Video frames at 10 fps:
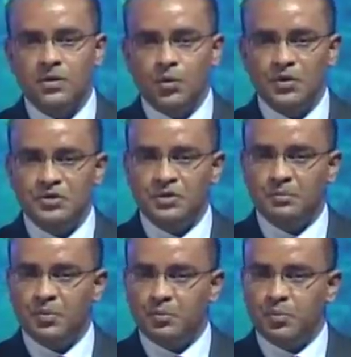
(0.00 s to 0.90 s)
which the
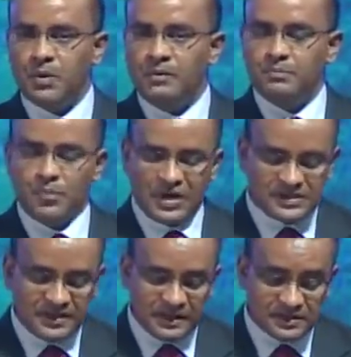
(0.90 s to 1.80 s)

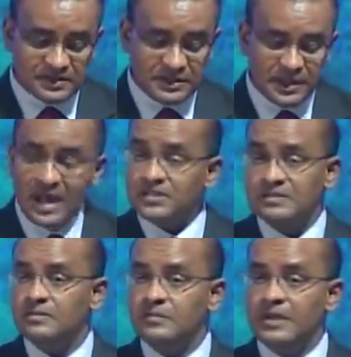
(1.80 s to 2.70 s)
presidency has
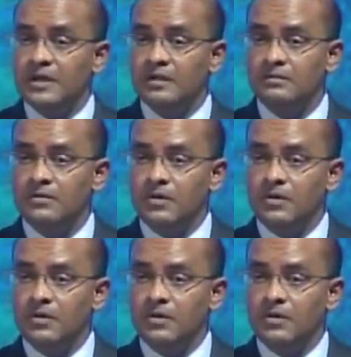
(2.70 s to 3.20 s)
to be held